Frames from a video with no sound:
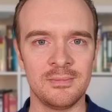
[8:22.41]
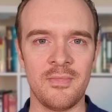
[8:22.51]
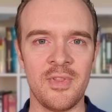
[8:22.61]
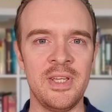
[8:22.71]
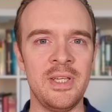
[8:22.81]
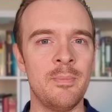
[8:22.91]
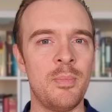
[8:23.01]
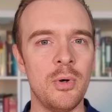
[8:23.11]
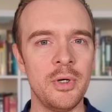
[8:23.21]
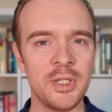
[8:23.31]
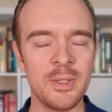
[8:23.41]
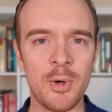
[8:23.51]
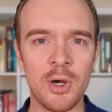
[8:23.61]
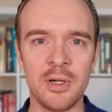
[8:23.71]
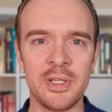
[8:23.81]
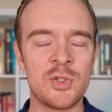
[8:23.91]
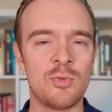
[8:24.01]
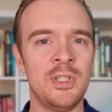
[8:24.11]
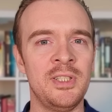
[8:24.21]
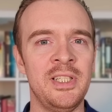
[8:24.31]
The important part is
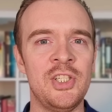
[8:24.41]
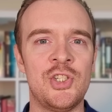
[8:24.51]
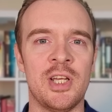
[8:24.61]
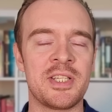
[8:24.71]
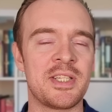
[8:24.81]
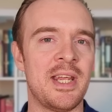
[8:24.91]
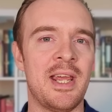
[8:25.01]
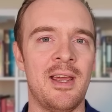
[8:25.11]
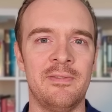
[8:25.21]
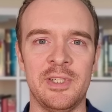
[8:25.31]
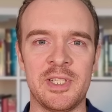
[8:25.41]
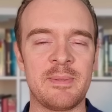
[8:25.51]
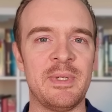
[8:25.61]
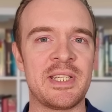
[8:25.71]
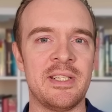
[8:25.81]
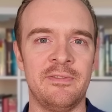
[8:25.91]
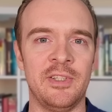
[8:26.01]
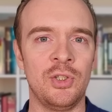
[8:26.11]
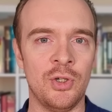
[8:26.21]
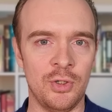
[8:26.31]
really just to have a
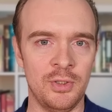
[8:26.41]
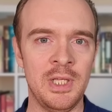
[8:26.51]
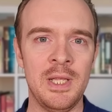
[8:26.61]
specific goal,